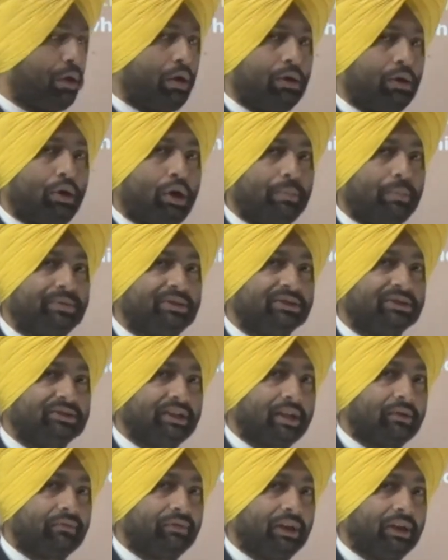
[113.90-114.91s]
all options
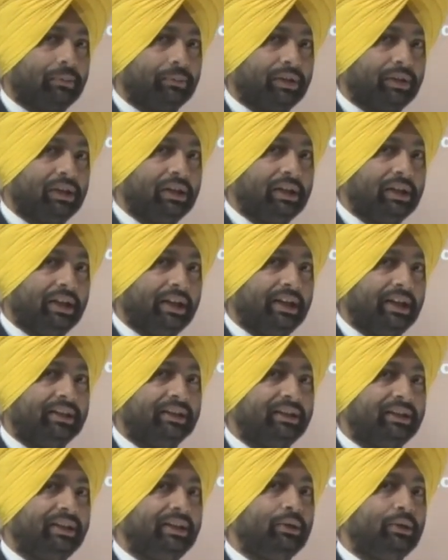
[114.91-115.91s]
are available
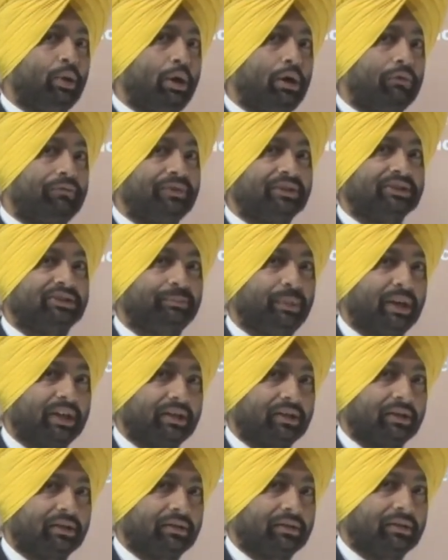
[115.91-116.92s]
in the office
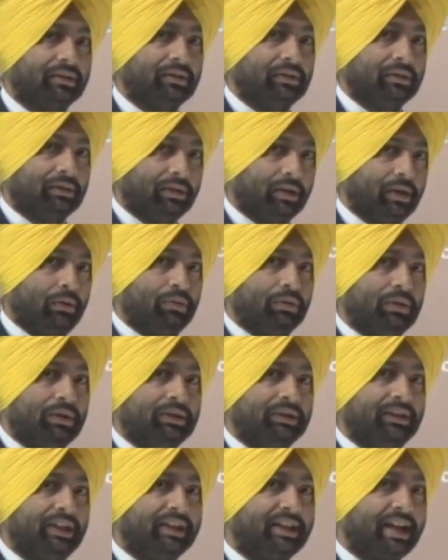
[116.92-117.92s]
button? Now,
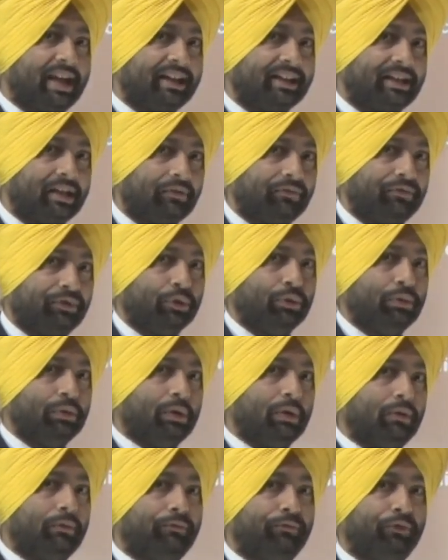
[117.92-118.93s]
they can give
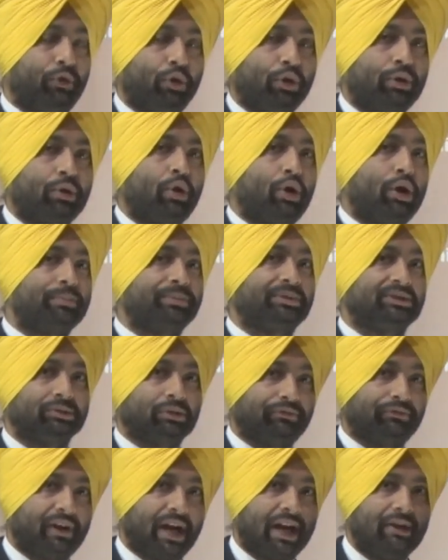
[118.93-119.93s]
you four
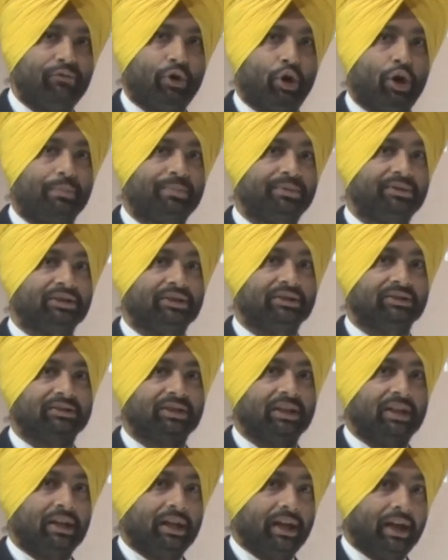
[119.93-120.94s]
options or five
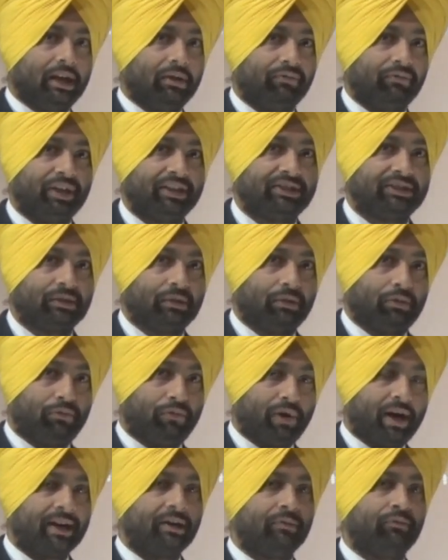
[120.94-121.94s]
options in which
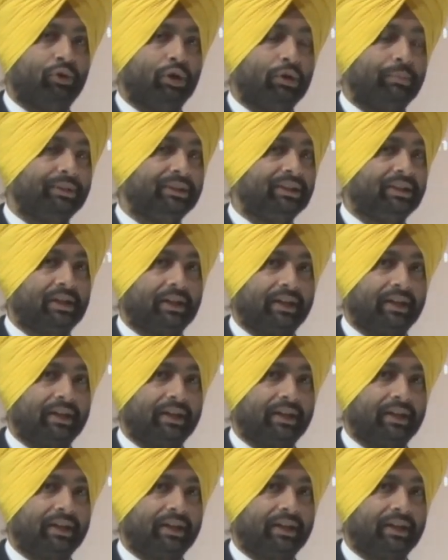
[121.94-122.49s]
one would be the